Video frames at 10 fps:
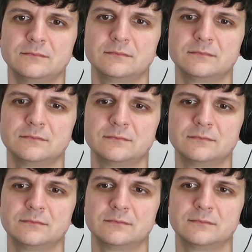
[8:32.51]

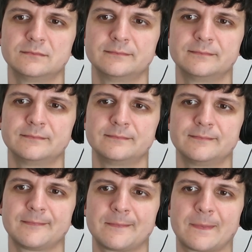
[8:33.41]

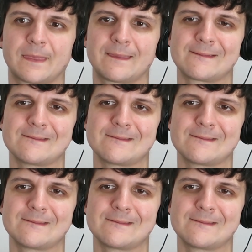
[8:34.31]
Nobody speaks.